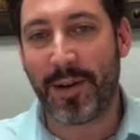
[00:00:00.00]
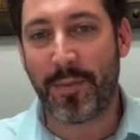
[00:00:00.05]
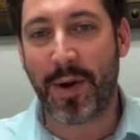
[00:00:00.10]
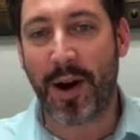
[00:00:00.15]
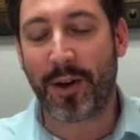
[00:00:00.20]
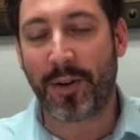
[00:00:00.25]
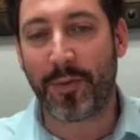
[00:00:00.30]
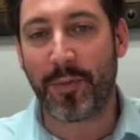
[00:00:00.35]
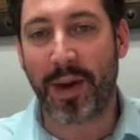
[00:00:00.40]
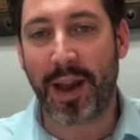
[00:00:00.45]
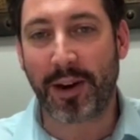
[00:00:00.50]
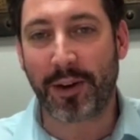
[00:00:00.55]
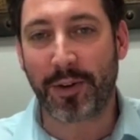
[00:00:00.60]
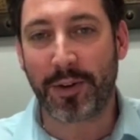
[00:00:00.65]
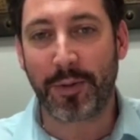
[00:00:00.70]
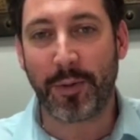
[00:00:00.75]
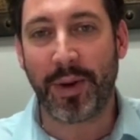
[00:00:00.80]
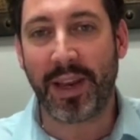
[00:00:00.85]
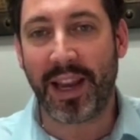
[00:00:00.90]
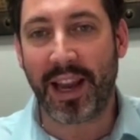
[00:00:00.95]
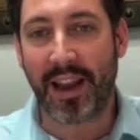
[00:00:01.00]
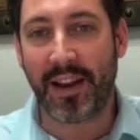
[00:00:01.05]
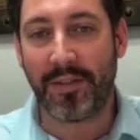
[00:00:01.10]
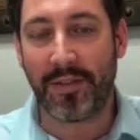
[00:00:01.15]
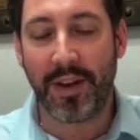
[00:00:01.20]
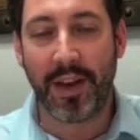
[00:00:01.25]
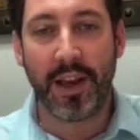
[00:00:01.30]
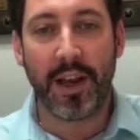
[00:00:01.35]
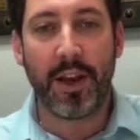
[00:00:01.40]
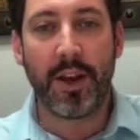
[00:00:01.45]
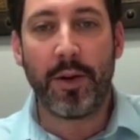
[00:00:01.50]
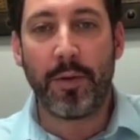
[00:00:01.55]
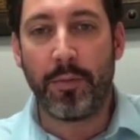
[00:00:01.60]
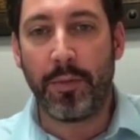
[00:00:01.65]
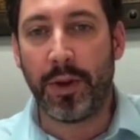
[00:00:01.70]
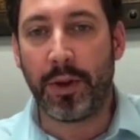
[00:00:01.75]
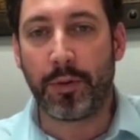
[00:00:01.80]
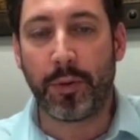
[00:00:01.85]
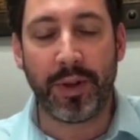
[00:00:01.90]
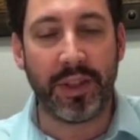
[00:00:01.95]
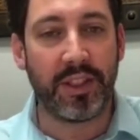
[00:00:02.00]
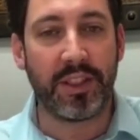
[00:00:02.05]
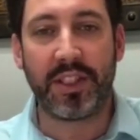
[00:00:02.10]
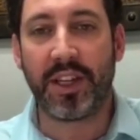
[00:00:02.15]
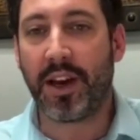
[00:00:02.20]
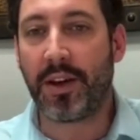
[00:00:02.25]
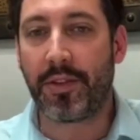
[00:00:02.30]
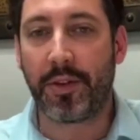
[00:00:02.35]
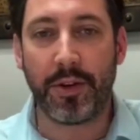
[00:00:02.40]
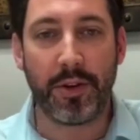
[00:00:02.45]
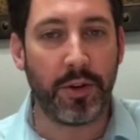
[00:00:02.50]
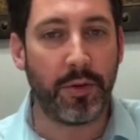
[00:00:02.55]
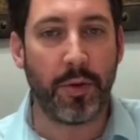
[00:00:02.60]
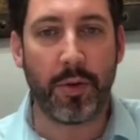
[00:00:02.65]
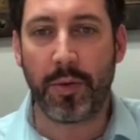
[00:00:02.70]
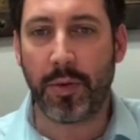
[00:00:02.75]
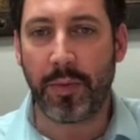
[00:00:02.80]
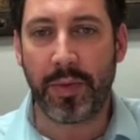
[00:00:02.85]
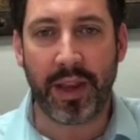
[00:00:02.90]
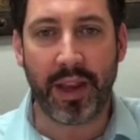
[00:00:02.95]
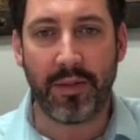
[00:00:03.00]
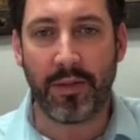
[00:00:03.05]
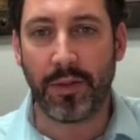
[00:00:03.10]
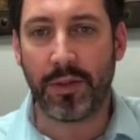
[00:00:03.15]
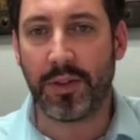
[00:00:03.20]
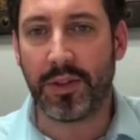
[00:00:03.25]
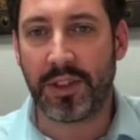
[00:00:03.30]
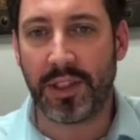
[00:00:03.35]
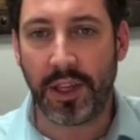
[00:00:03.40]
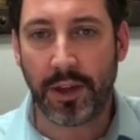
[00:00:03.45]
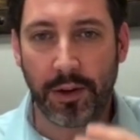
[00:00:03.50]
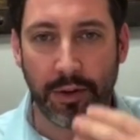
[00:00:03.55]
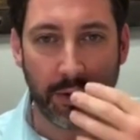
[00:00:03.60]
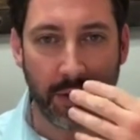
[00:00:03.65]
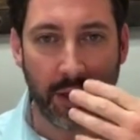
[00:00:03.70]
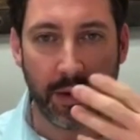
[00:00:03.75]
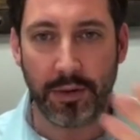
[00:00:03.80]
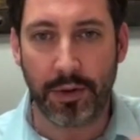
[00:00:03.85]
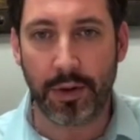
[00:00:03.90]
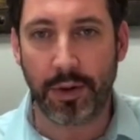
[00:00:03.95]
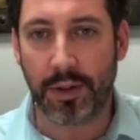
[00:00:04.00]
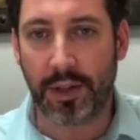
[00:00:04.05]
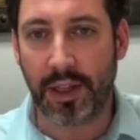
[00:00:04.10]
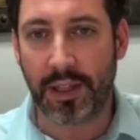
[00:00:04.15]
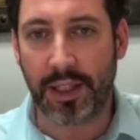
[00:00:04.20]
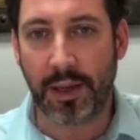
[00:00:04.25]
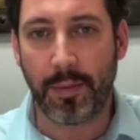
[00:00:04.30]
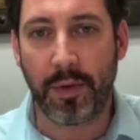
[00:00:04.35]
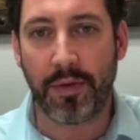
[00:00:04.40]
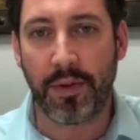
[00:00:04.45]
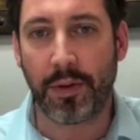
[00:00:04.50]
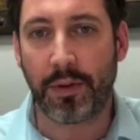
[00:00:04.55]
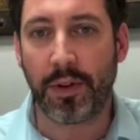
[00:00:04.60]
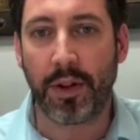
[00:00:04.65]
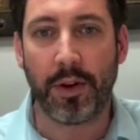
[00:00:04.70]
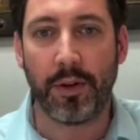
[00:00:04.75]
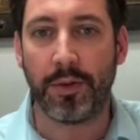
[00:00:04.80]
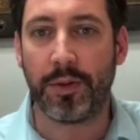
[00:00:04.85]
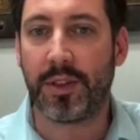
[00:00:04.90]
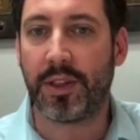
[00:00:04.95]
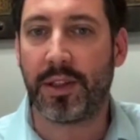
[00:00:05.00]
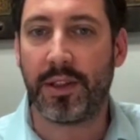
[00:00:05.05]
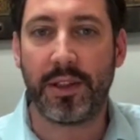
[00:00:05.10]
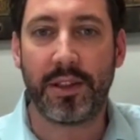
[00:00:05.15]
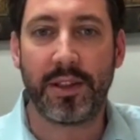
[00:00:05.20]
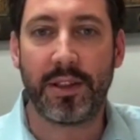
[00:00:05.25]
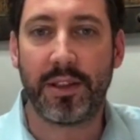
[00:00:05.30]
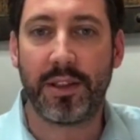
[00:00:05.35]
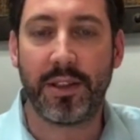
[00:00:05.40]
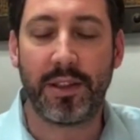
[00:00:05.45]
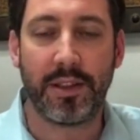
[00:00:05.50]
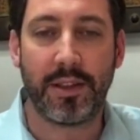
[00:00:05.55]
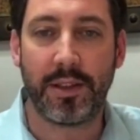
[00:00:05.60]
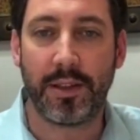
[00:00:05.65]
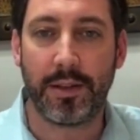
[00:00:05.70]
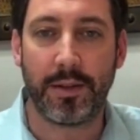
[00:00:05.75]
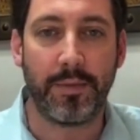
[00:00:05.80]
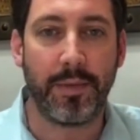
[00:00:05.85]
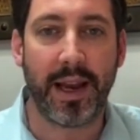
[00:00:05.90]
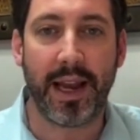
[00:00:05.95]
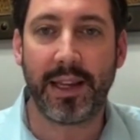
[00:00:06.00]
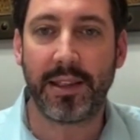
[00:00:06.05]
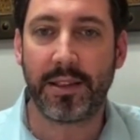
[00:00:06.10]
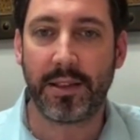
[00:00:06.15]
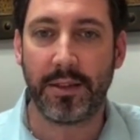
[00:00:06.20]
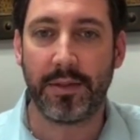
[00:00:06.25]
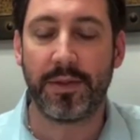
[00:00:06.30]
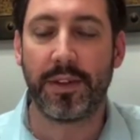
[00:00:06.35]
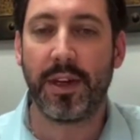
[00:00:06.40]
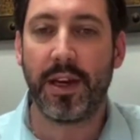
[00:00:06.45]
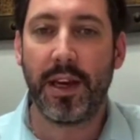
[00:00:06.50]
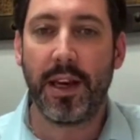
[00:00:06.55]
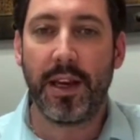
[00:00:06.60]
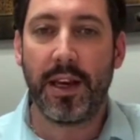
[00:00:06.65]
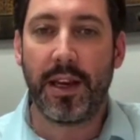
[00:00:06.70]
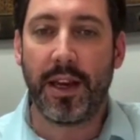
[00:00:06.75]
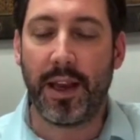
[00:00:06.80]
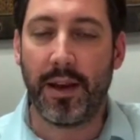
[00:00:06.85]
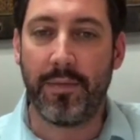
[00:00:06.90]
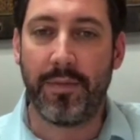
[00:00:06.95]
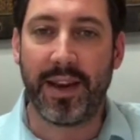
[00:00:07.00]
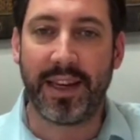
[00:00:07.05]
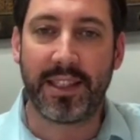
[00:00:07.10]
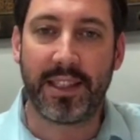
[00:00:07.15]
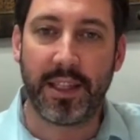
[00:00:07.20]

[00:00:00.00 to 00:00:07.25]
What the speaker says: amount of microbes we have between each other, you won't be able to see the tip of your nose. It's massive. And